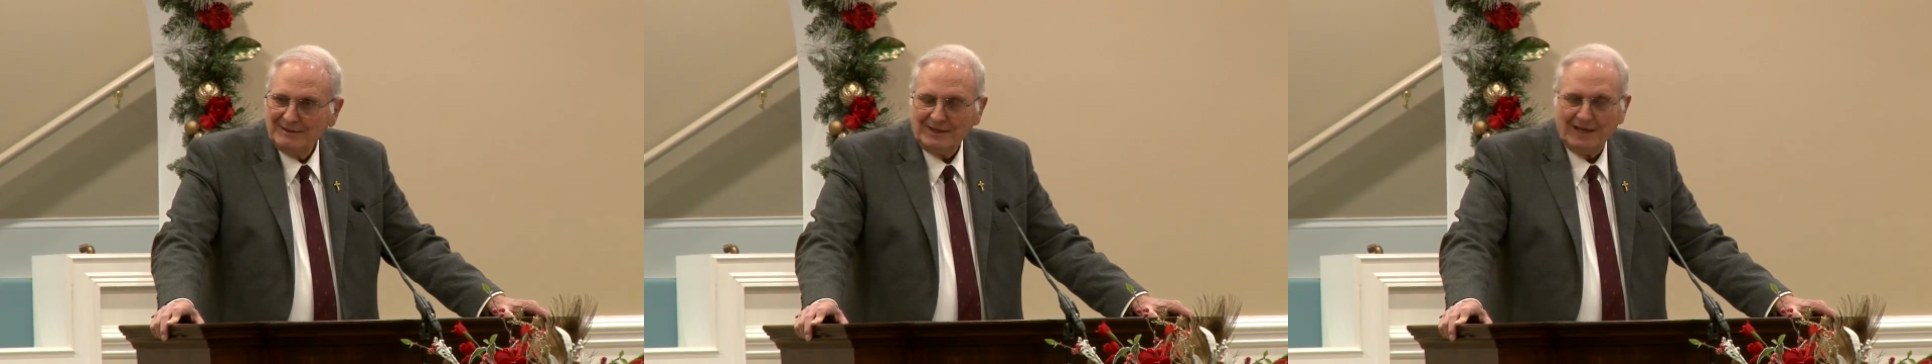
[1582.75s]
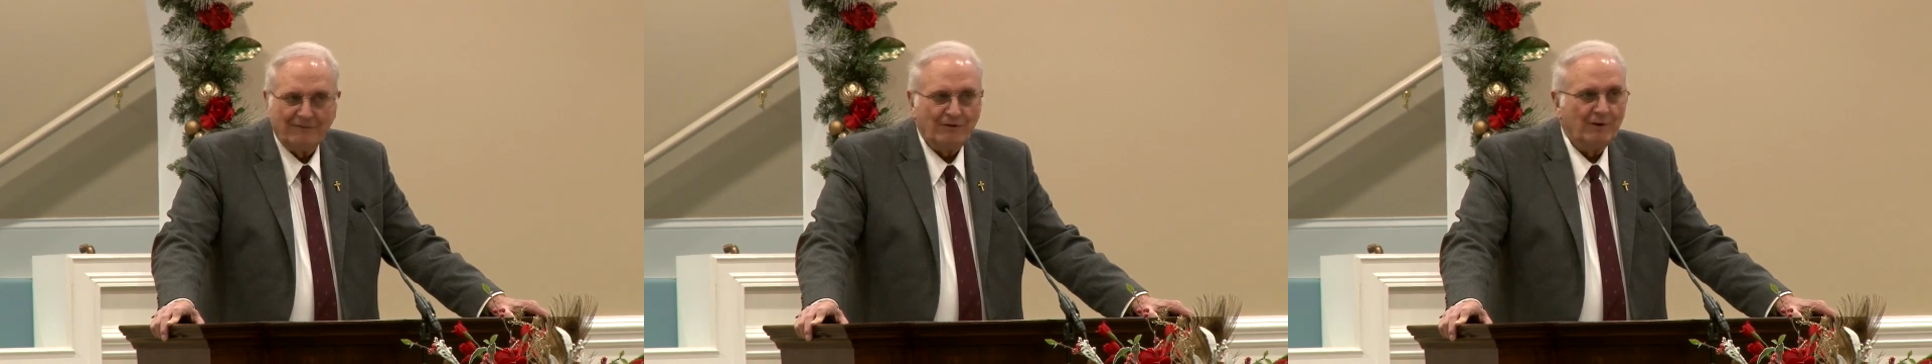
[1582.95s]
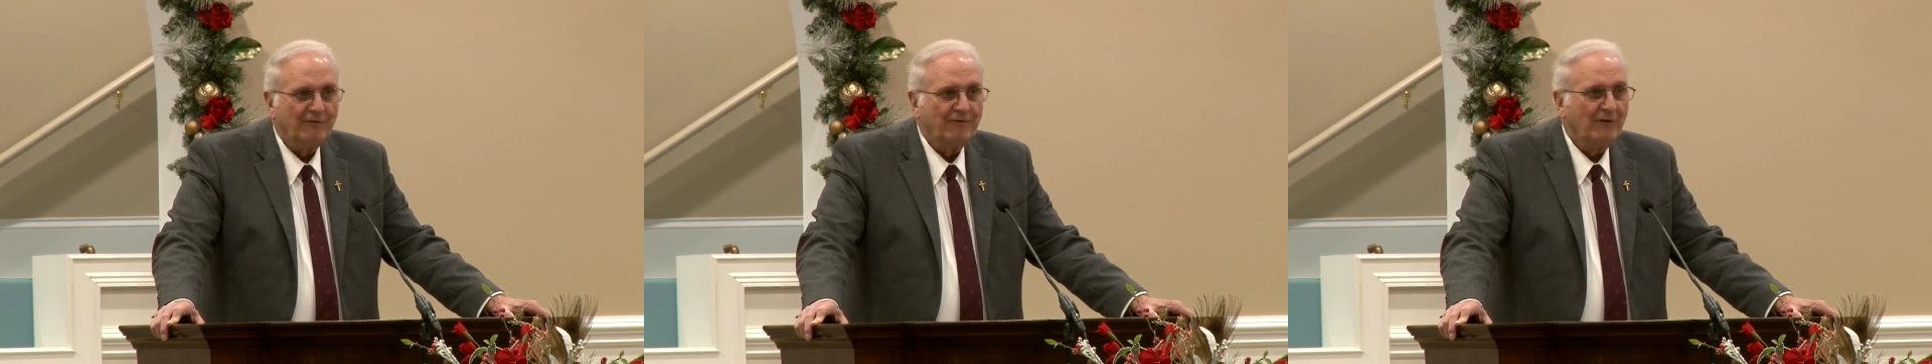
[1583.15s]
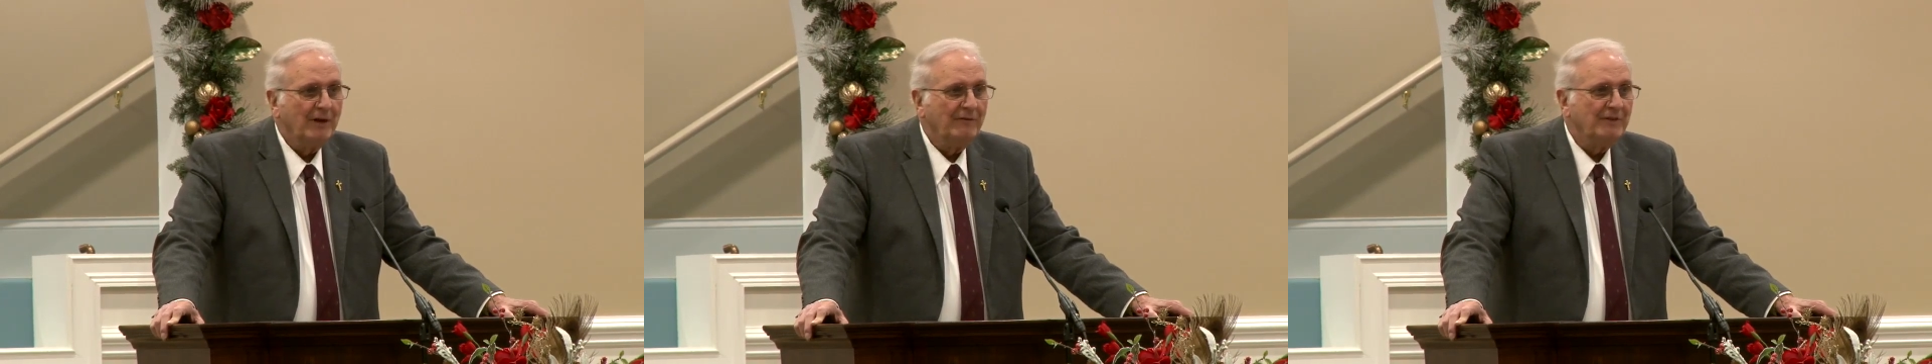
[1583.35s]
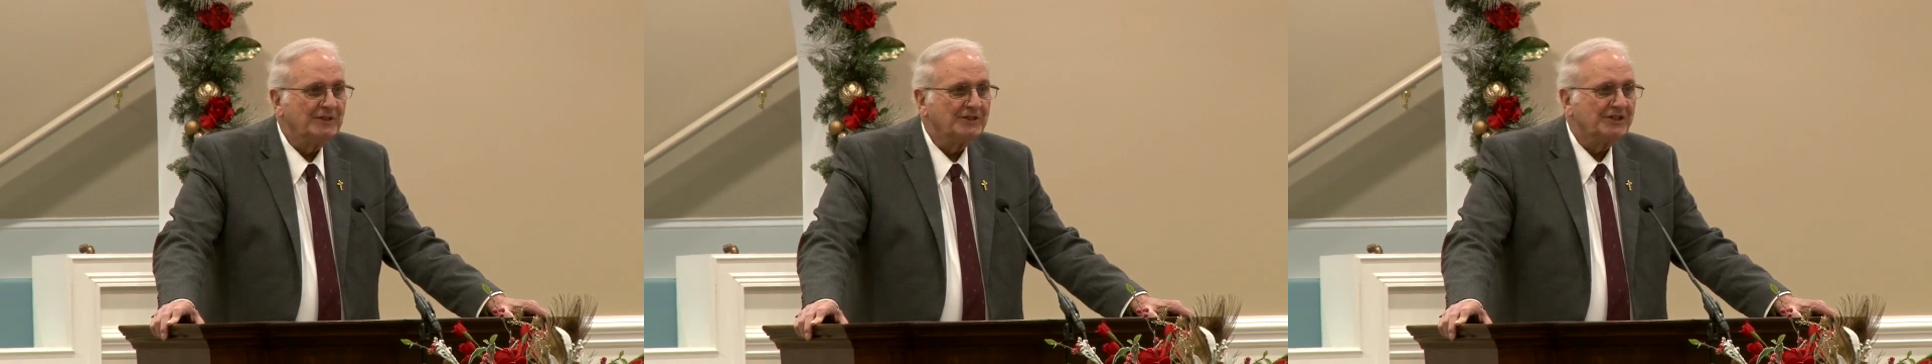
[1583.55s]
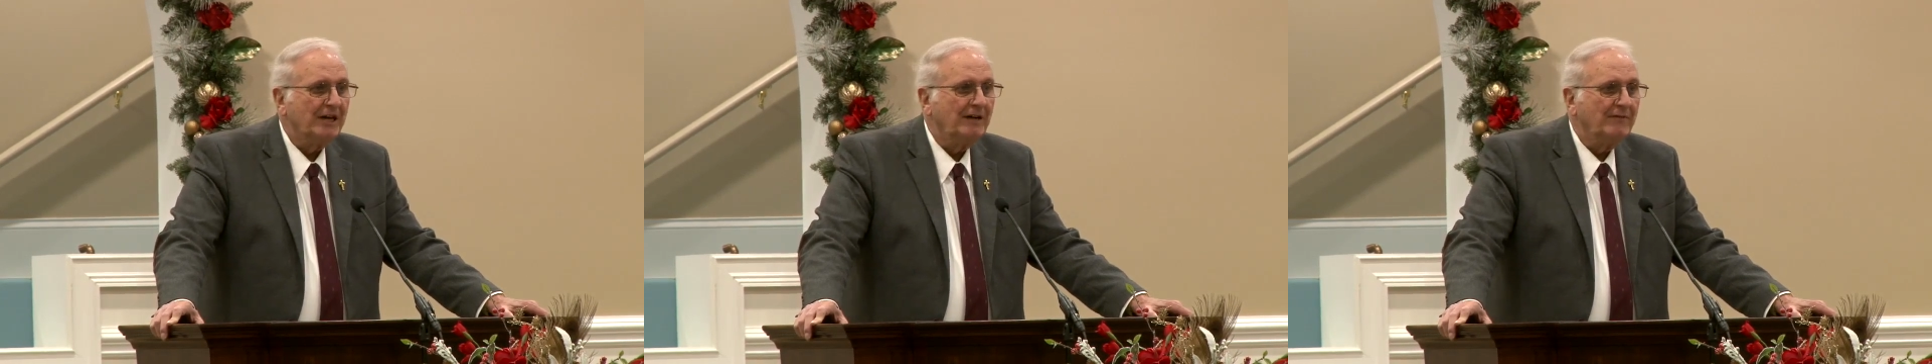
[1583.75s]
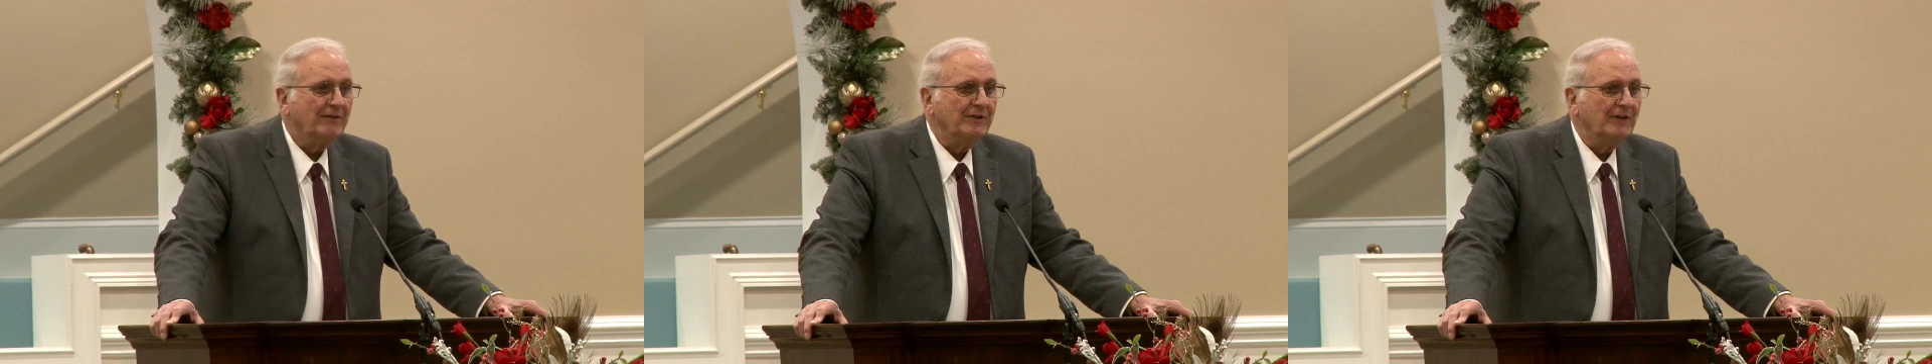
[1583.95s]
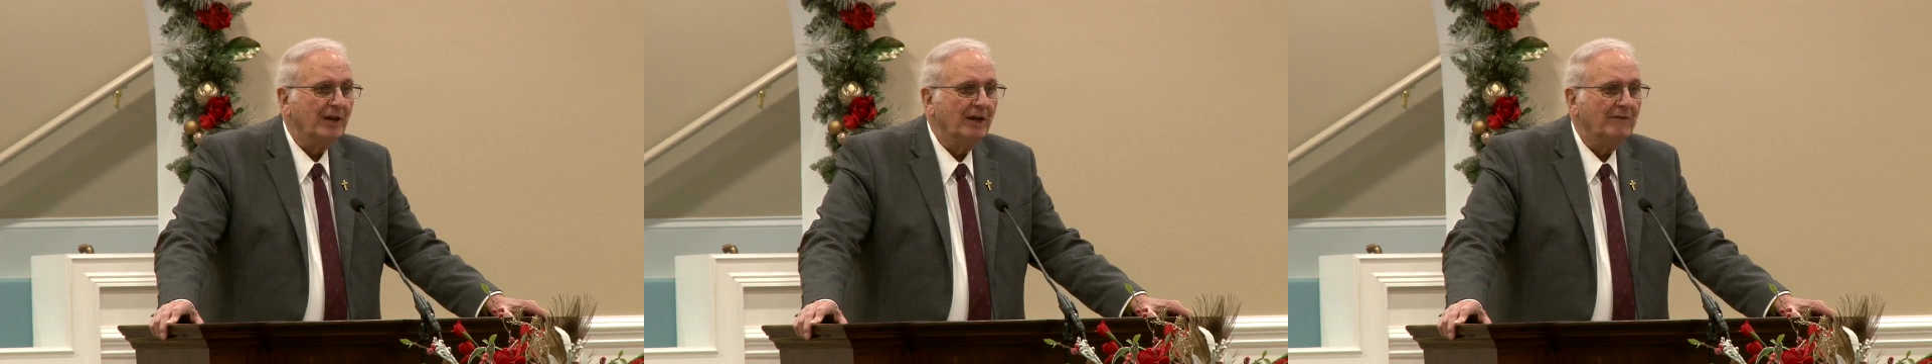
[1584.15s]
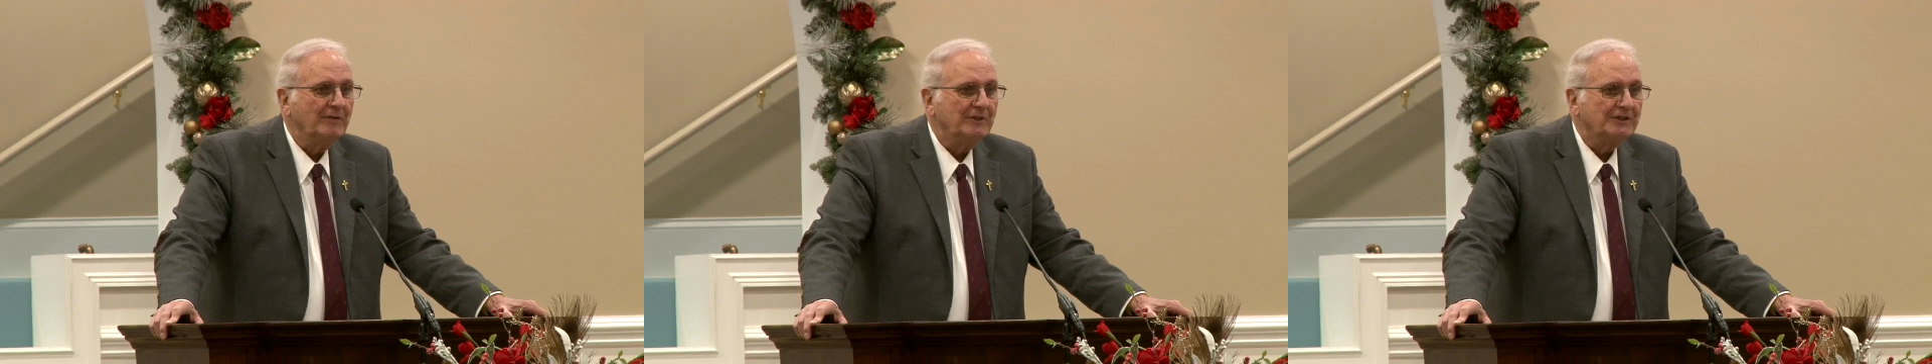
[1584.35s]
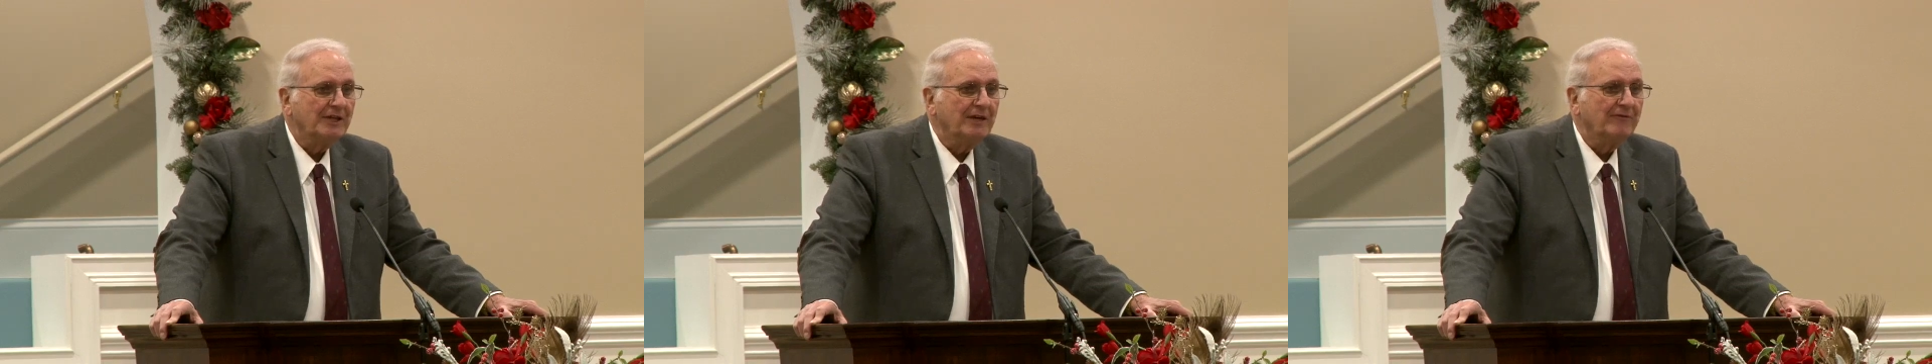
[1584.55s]
Now, if you're full of yourself and you
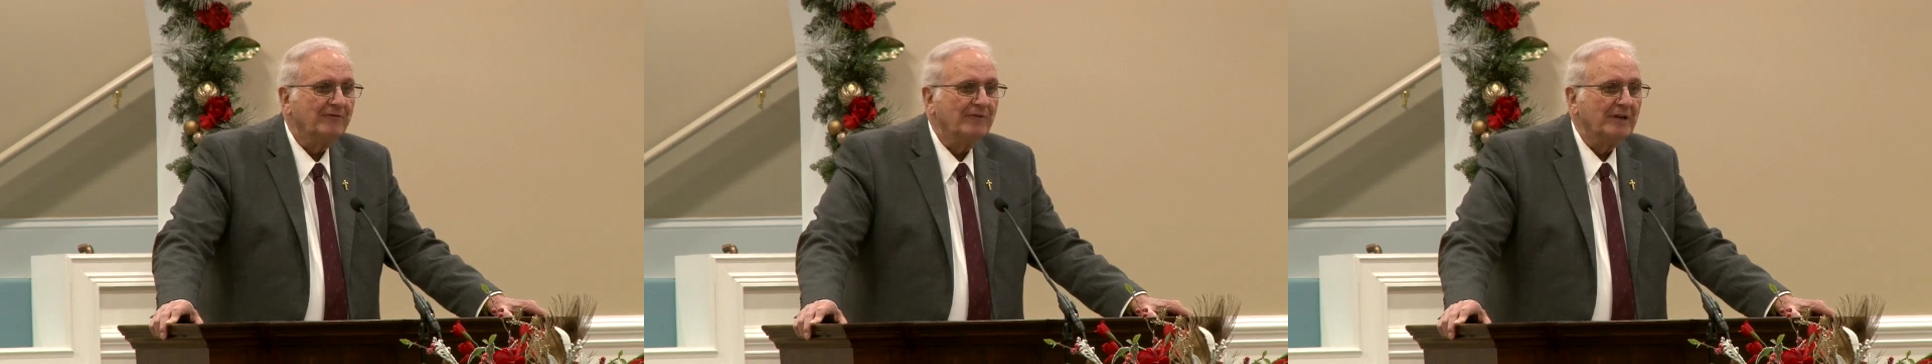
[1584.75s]
love yourself,